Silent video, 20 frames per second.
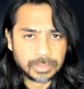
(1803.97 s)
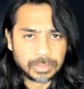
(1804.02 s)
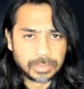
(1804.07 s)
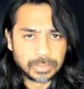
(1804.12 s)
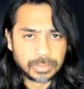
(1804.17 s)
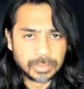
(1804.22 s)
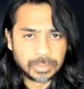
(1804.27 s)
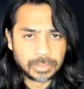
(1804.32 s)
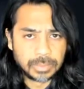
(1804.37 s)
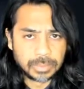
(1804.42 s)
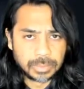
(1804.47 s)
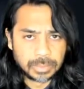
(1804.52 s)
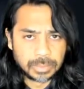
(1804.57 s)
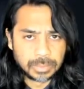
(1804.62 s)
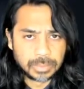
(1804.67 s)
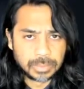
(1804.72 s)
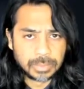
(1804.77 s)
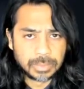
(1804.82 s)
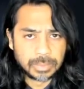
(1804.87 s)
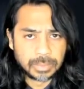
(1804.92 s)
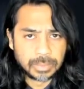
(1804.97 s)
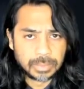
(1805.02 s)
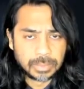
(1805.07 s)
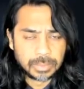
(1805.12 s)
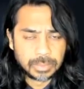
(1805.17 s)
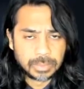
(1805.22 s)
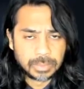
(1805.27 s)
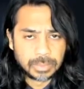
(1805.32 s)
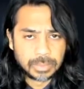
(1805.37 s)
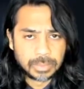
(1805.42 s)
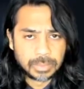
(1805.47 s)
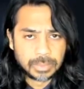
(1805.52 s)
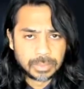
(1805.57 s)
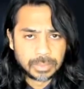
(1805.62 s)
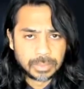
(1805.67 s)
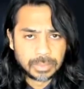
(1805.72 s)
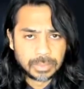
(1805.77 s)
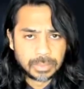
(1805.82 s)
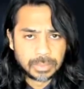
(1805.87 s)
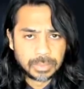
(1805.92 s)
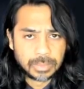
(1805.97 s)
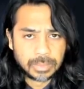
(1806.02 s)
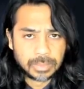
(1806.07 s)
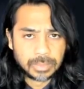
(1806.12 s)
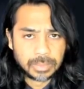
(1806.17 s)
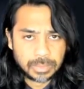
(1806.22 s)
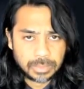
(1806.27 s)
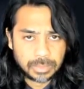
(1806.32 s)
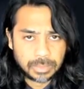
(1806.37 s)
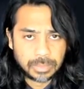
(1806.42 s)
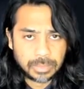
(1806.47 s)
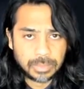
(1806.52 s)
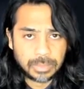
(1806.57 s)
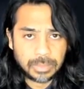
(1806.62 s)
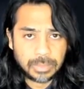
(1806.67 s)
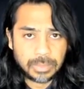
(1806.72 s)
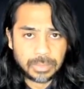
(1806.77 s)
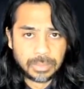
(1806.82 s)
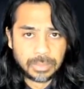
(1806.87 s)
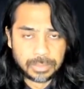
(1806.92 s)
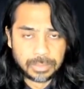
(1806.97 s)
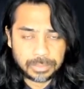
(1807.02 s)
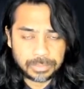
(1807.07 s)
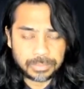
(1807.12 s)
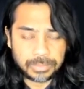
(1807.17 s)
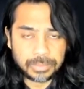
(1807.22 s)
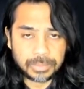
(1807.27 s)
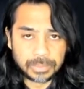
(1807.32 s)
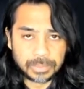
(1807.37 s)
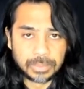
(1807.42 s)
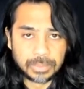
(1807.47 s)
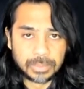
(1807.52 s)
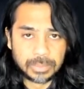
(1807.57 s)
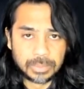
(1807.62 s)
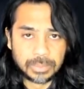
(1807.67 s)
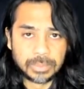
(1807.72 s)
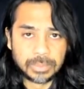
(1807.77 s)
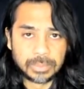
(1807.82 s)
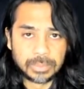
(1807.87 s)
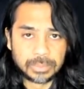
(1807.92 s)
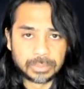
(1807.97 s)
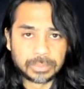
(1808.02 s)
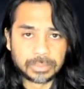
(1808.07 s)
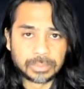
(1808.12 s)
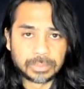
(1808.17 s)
(not speaking)